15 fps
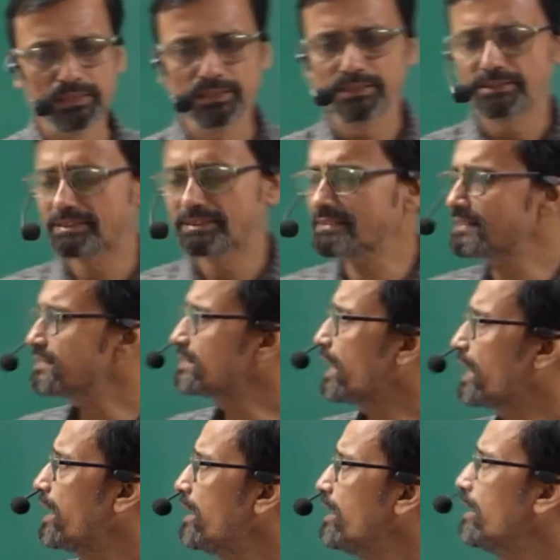This is
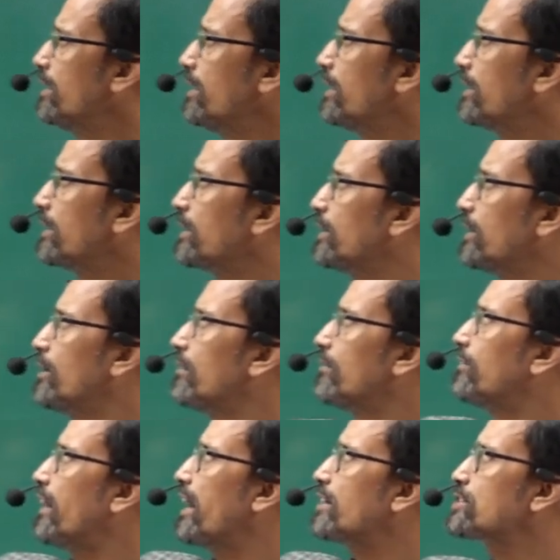the
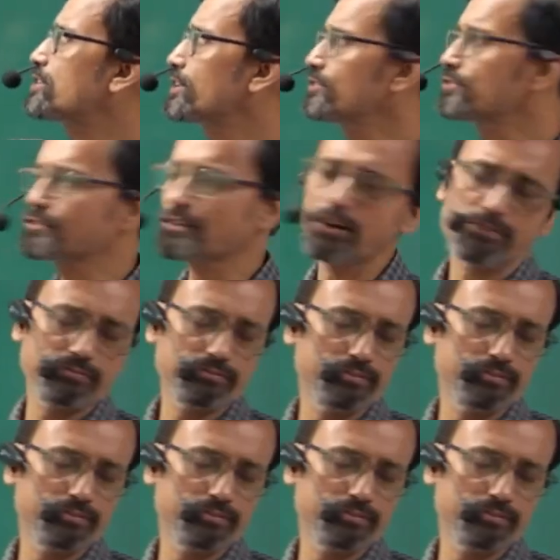functions of